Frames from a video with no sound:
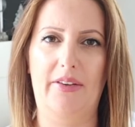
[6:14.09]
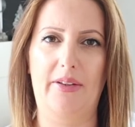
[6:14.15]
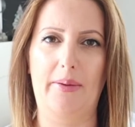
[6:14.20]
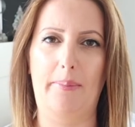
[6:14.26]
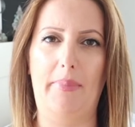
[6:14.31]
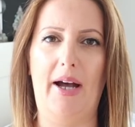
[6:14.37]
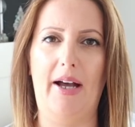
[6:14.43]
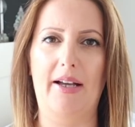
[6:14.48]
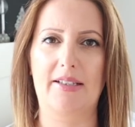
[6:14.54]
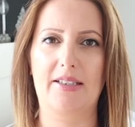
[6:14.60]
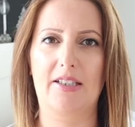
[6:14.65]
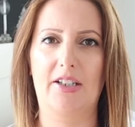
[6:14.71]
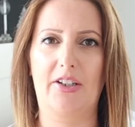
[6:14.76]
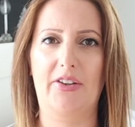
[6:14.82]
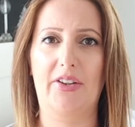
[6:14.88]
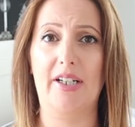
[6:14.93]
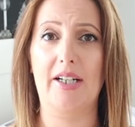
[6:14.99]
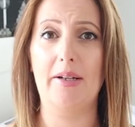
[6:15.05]
the past
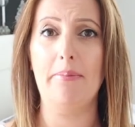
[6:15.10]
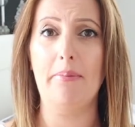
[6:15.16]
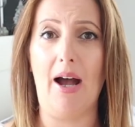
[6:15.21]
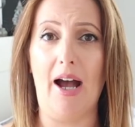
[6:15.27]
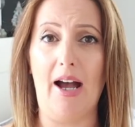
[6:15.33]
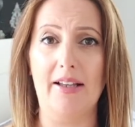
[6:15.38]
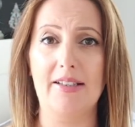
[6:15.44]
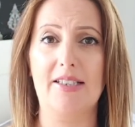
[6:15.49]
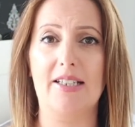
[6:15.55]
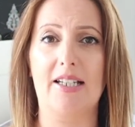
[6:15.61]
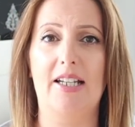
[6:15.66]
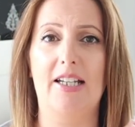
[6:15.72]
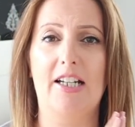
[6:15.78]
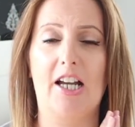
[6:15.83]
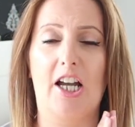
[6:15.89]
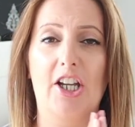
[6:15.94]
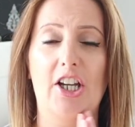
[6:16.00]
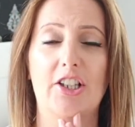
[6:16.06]
3 months,
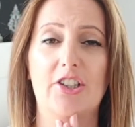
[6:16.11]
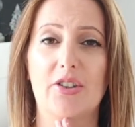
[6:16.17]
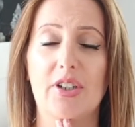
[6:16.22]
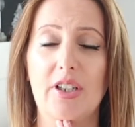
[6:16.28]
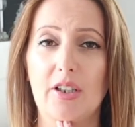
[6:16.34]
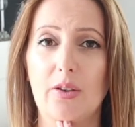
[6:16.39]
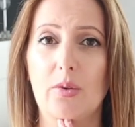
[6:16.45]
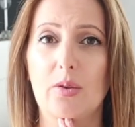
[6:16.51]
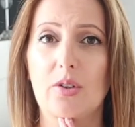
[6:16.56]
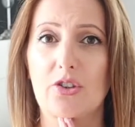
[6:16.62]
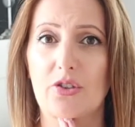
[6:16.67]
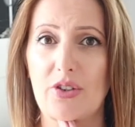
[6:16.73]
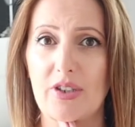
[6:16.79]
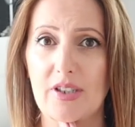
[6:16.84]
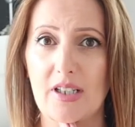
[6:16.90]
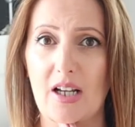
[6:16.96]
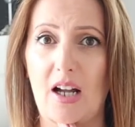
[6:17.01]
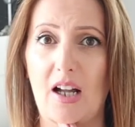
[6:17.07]
and I had really good
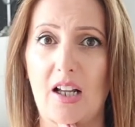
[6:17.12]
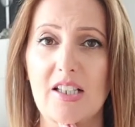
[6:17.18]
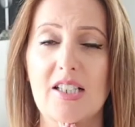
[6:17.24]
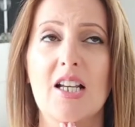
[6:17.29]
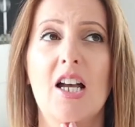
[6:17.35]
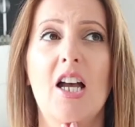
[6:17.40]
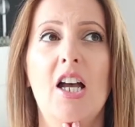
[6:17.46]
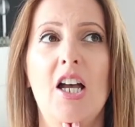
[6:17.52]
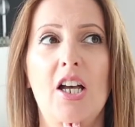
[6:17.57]
results.